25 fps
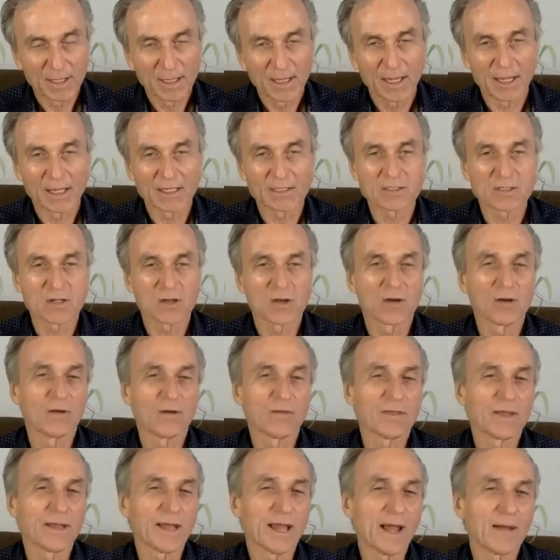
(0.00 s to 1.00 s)
And so
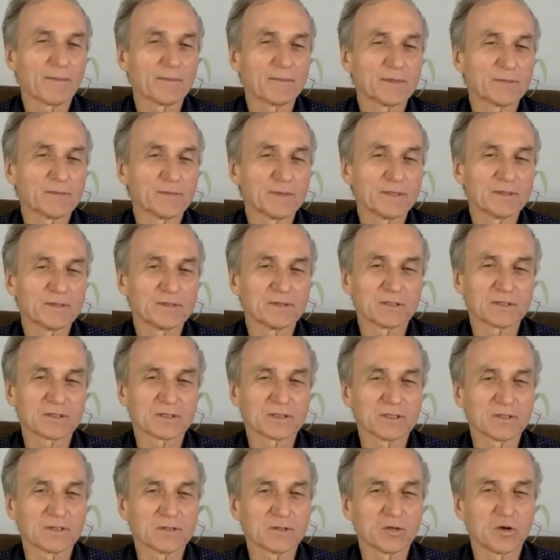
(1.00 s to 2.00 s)
they happen to be just
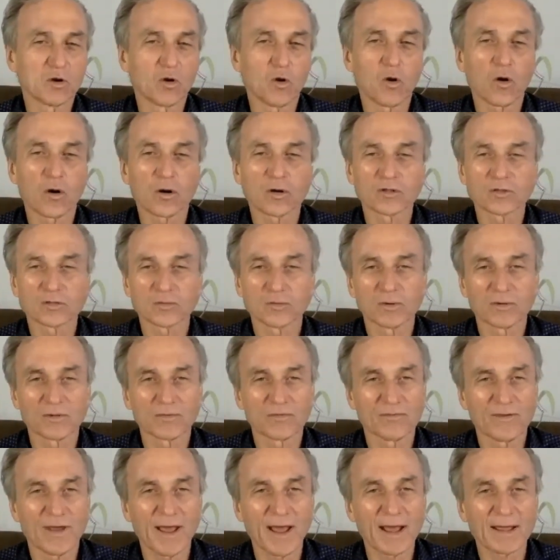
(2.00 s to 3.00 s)
engorged with
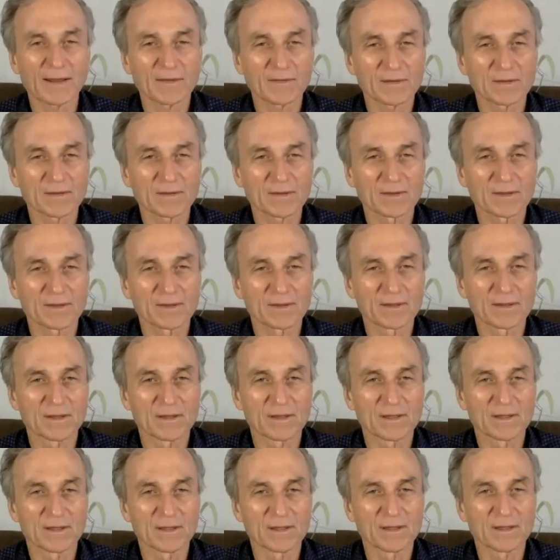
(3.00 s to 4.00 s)
fat.
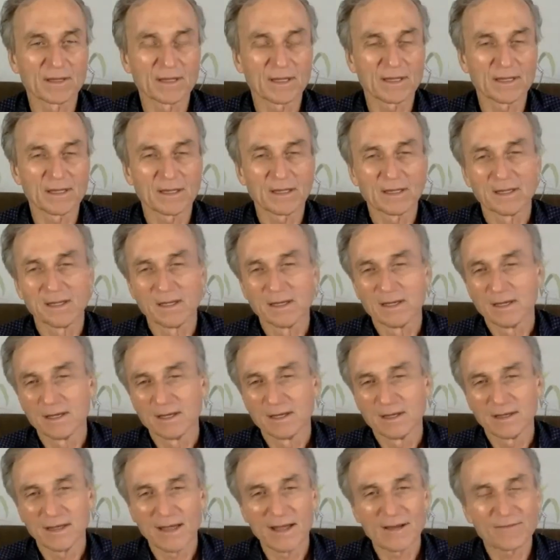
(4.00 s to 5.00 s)
And the
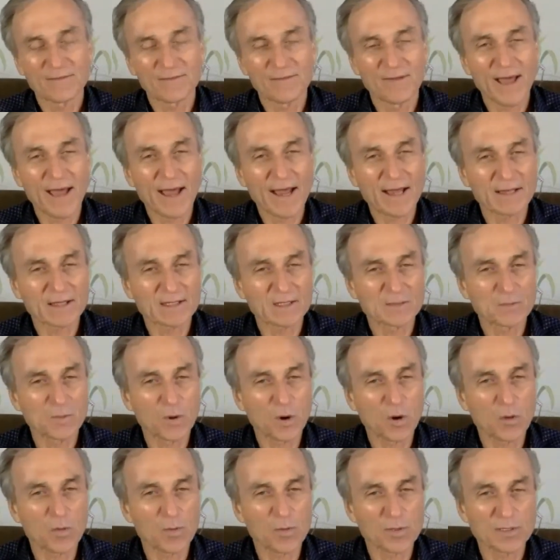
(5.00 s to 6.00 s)
that fat's
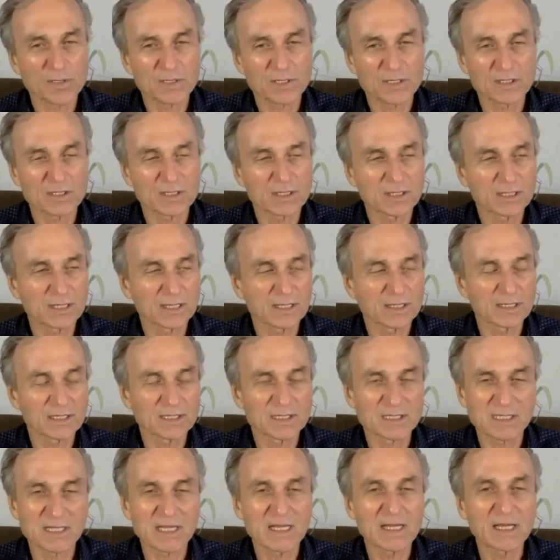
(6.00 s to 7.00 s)
purpose is to get the
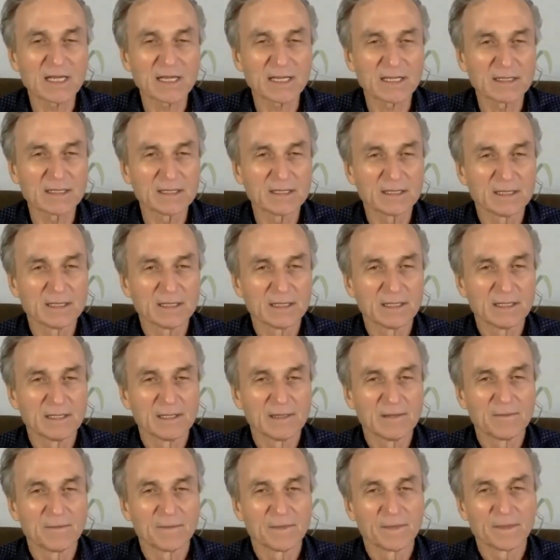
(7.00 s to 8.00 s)
seedling
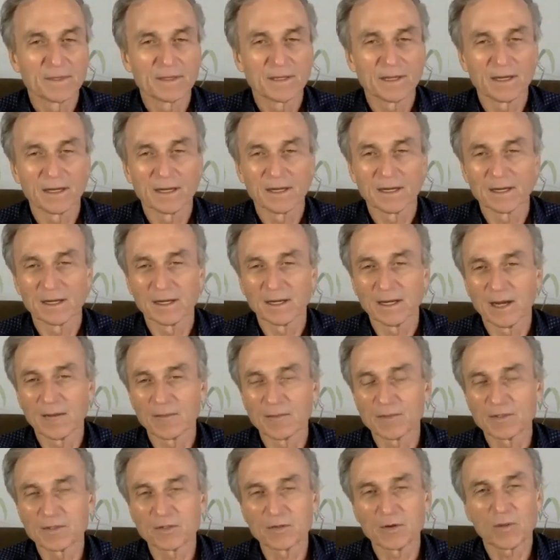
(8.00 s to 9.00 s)
uh, up
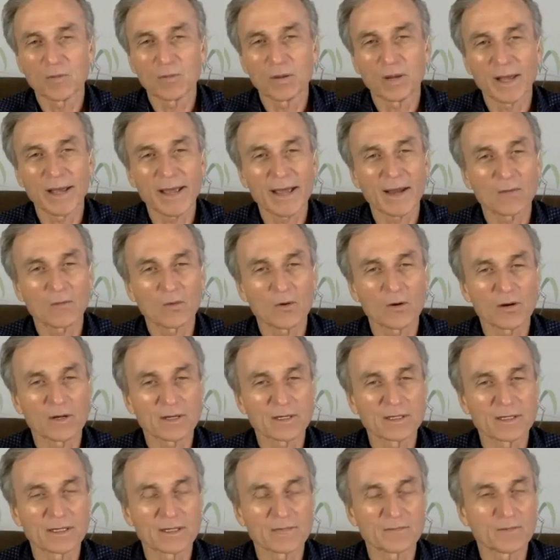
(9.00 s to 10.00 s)
into a plant where it
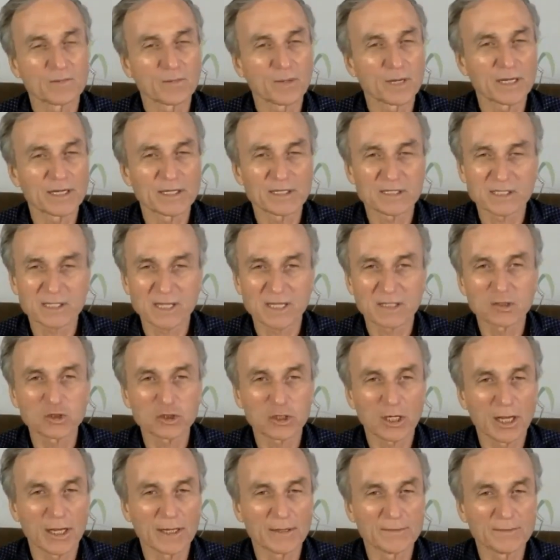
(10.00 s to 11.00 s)
can get plenty of
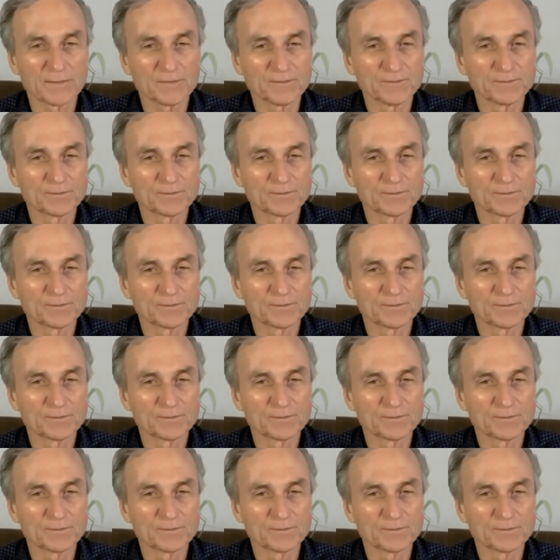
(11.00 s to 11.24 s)
sunshine.